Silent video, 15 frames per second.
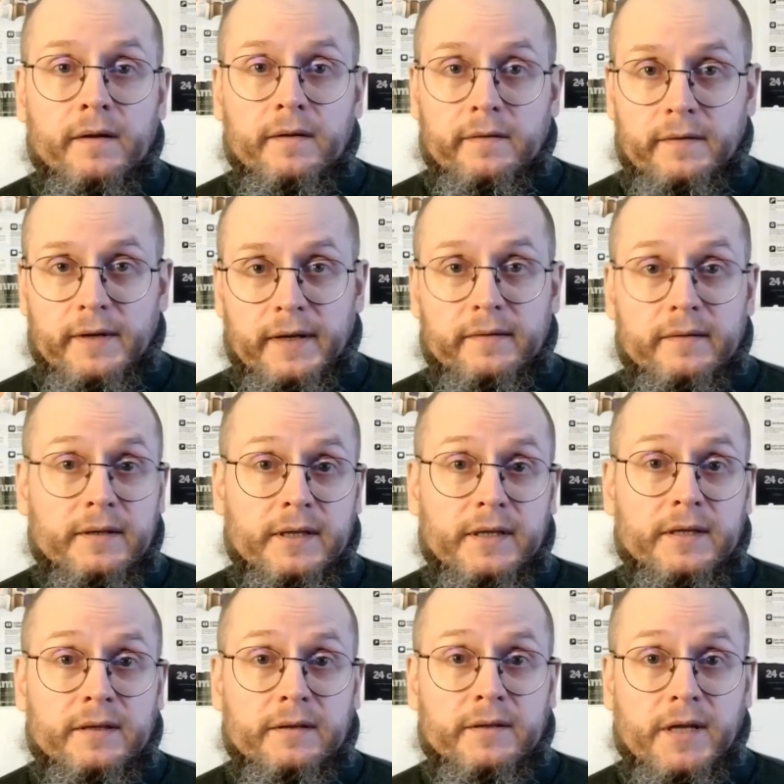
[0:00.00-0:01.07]
That
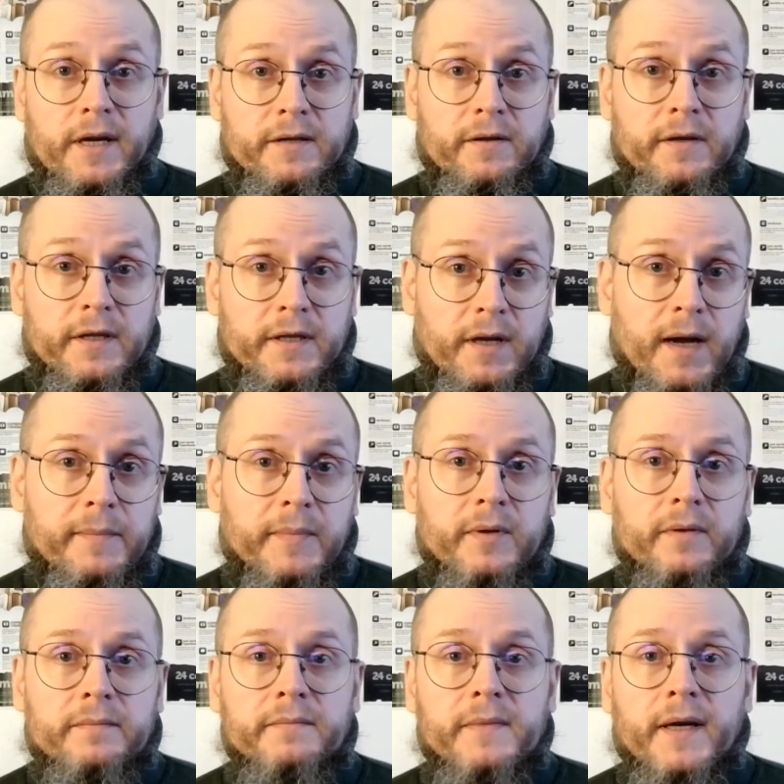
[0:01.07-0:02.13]
is just an
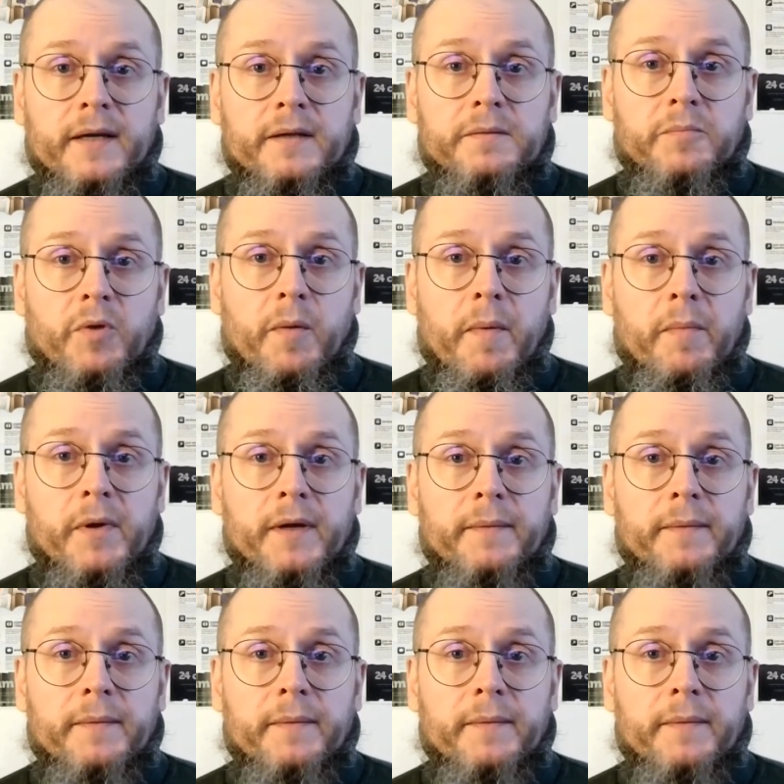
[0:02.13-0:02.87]
example and probably